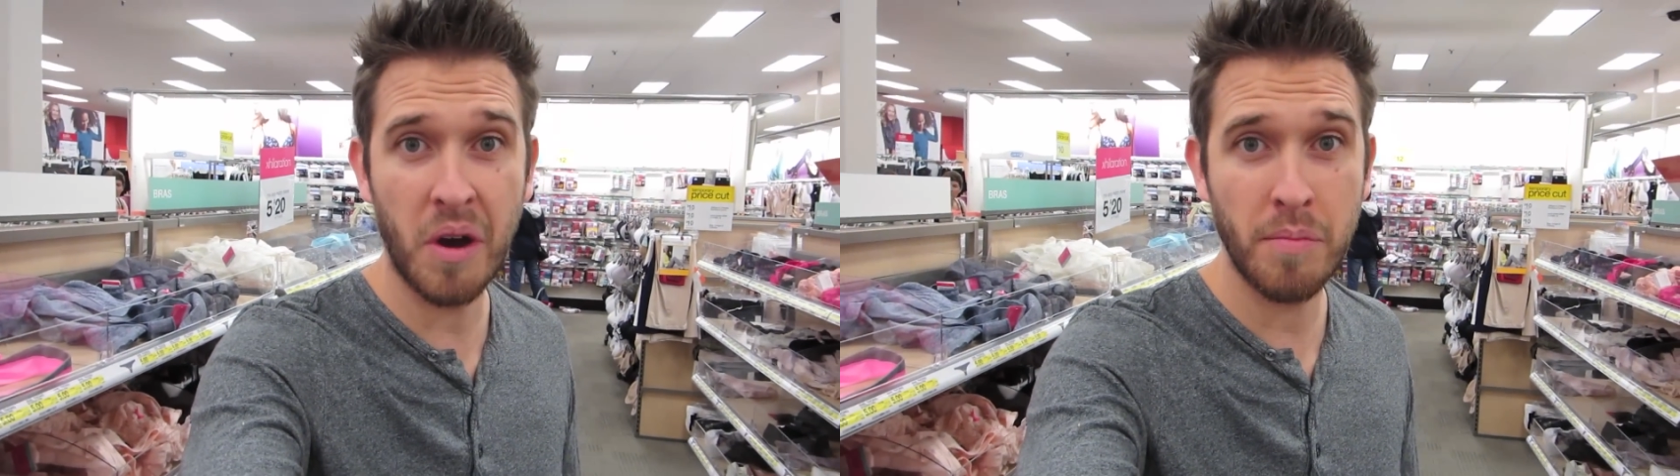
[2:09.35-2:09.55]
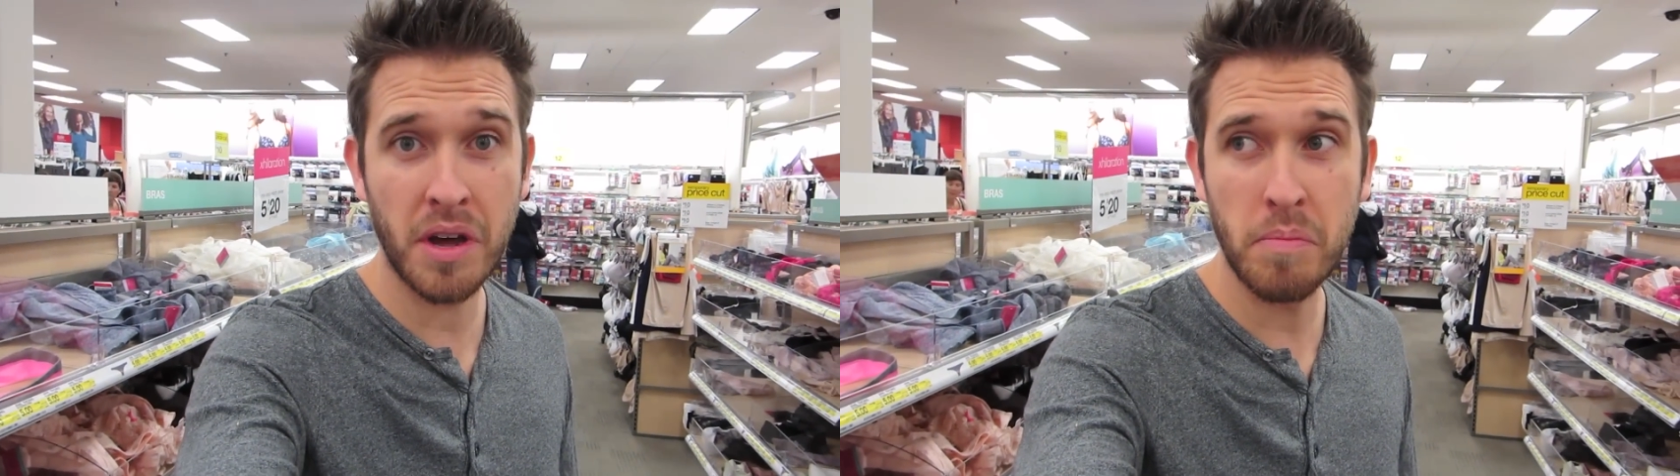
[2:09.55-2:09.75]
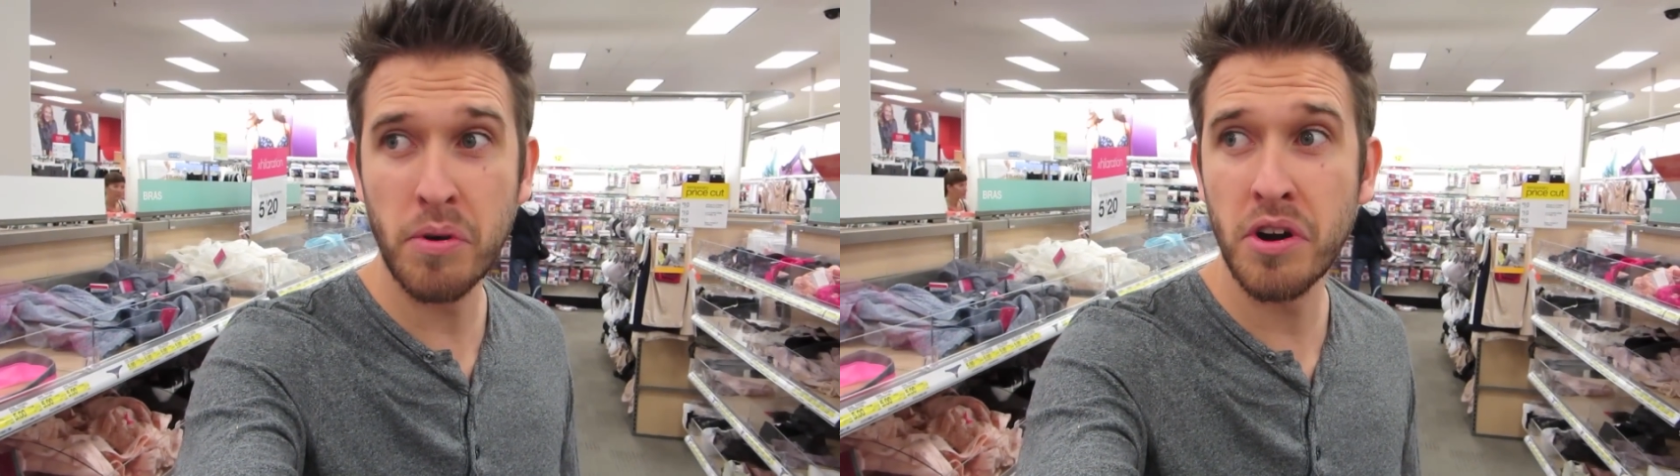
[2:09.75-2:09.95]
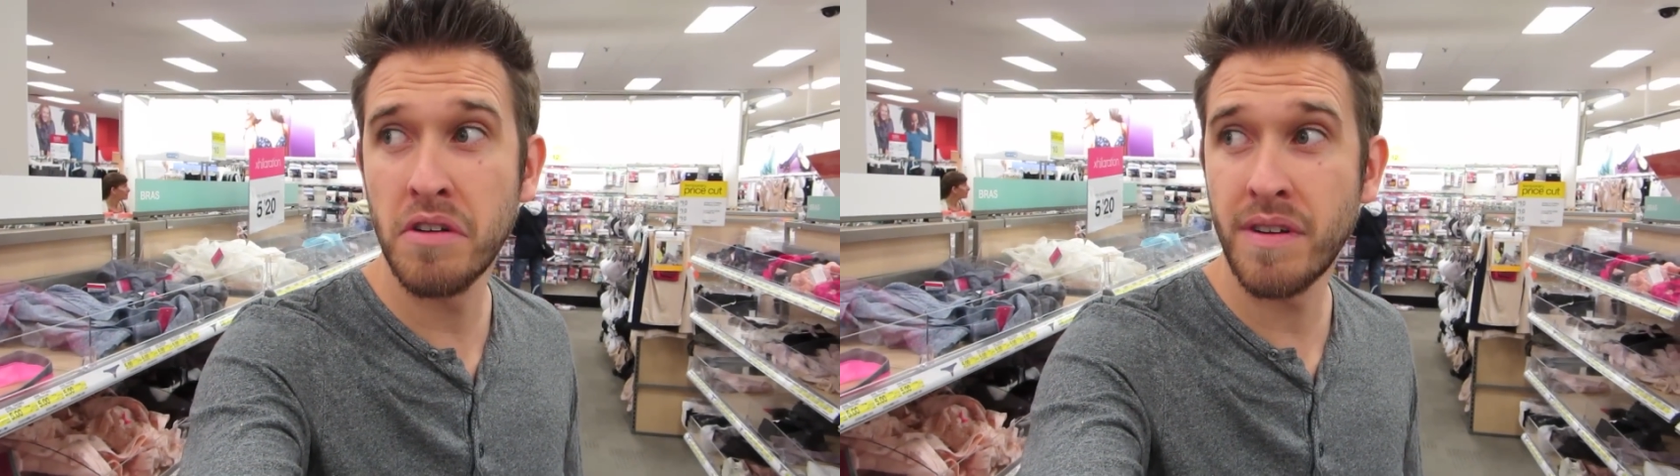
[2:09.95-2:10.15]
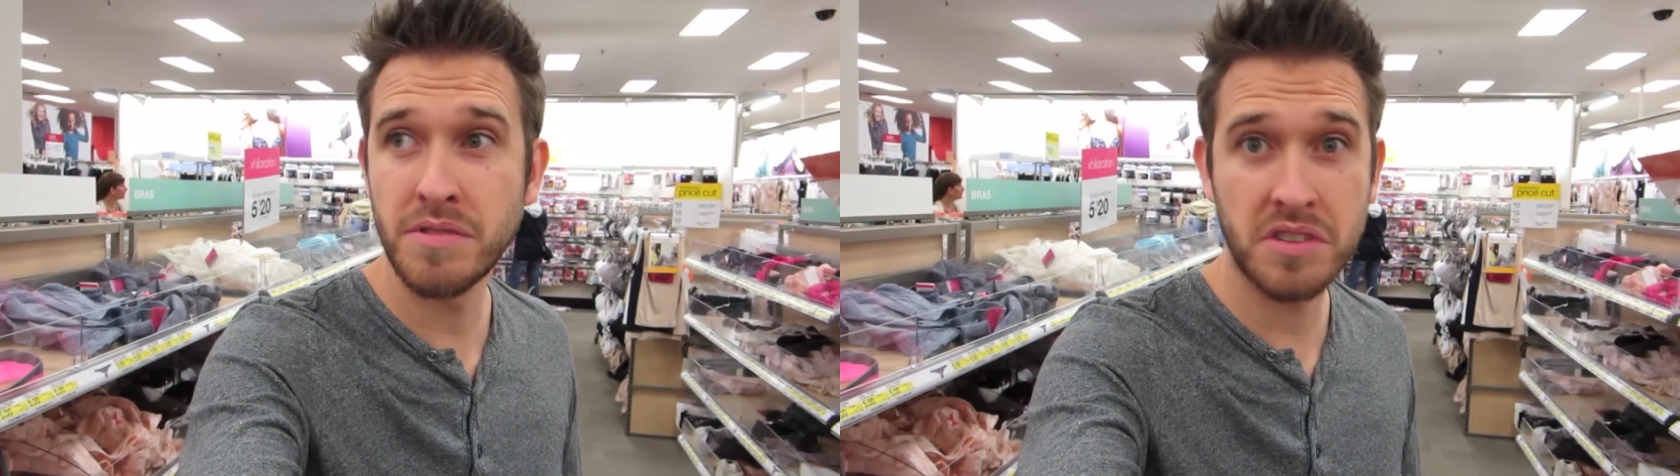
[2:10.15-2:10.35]
I'm not a
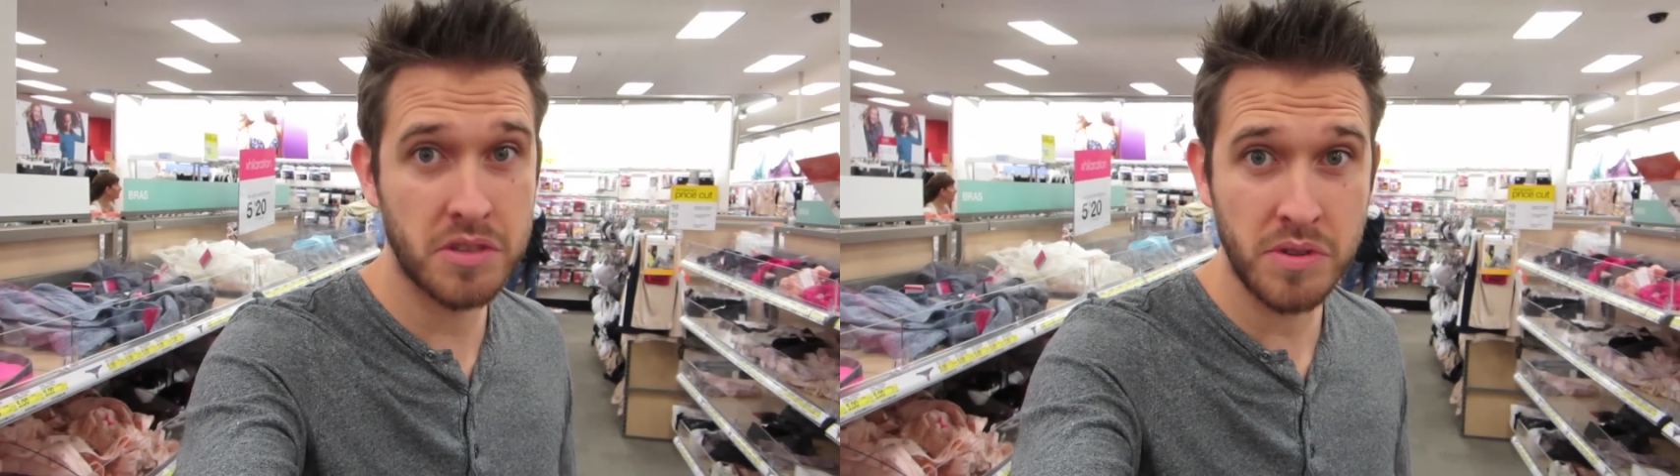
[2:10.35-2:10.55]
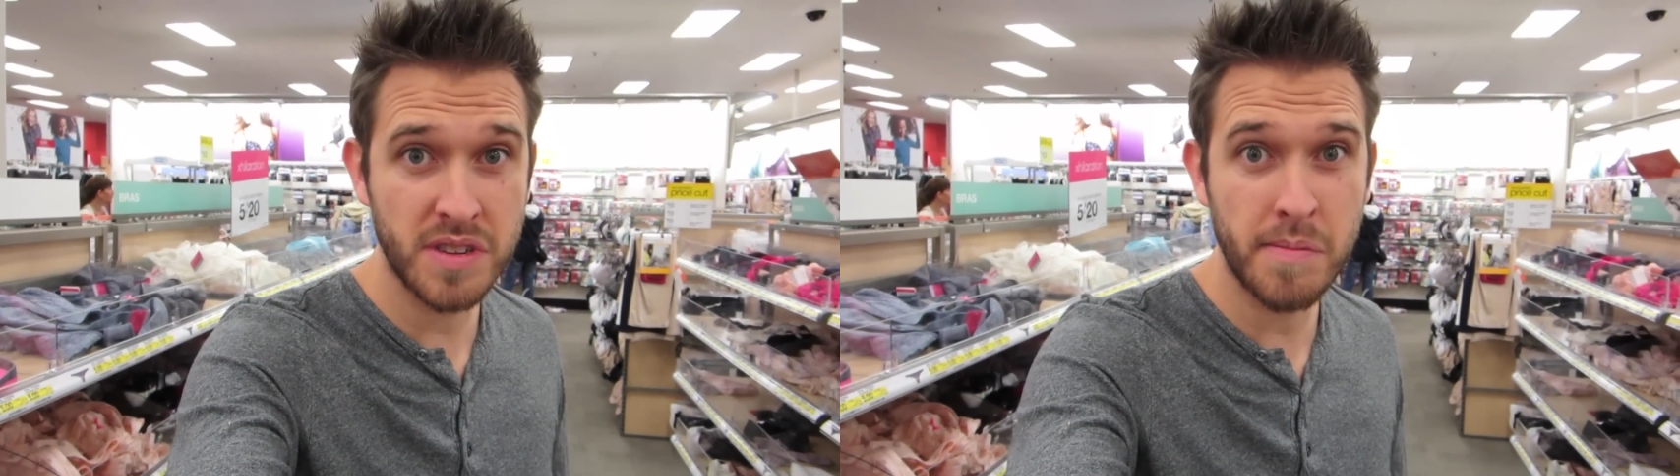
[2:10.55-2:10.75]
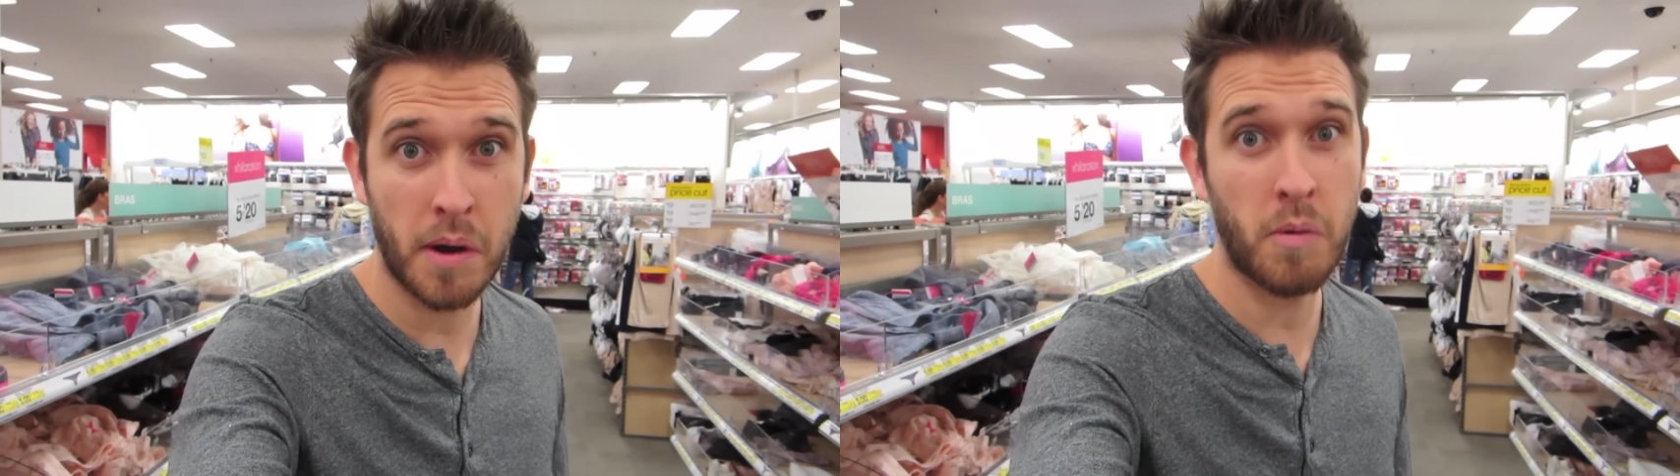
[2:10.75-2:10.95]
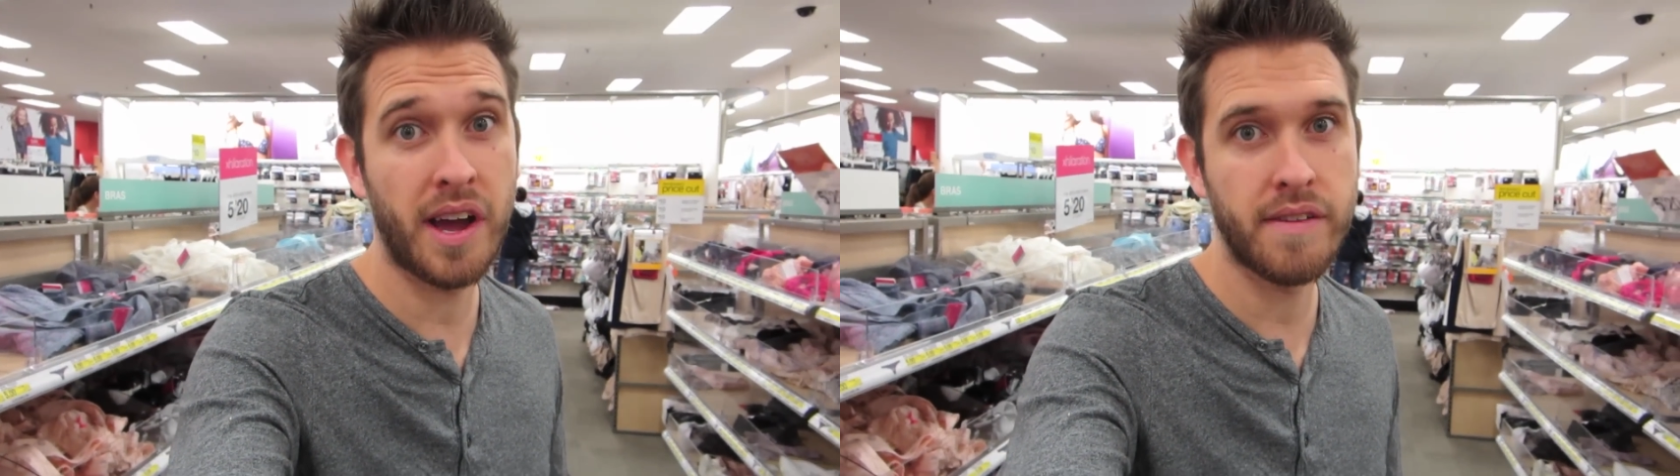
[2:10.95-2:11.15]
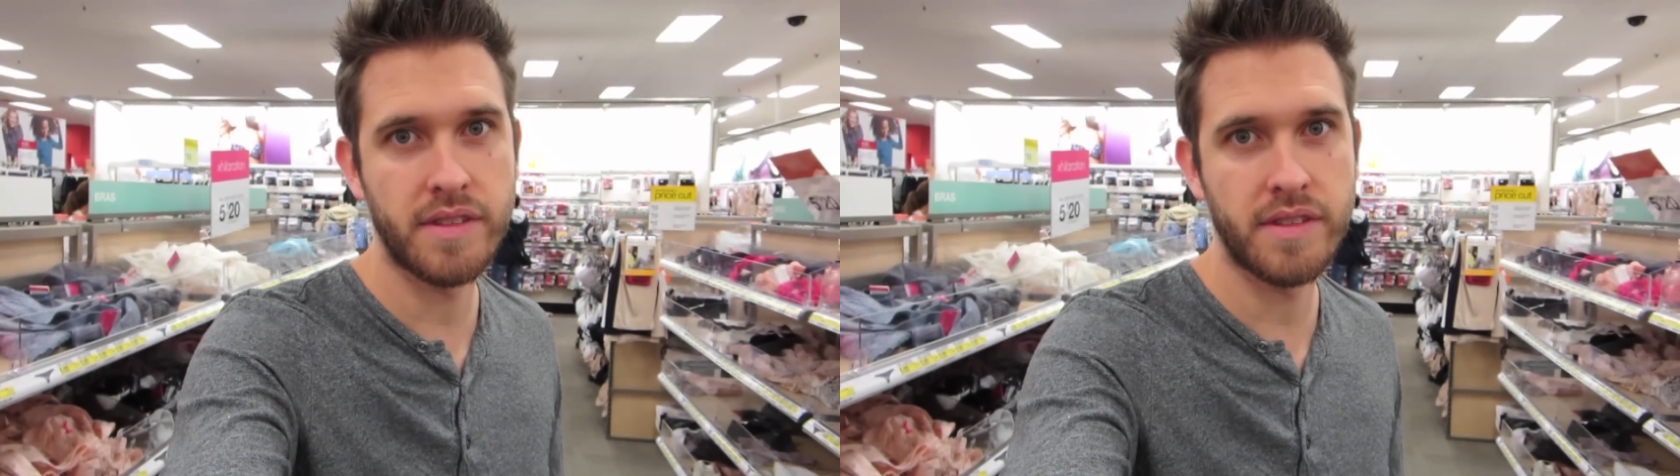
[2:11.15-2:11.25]
perv, I'm just doing this for my wife.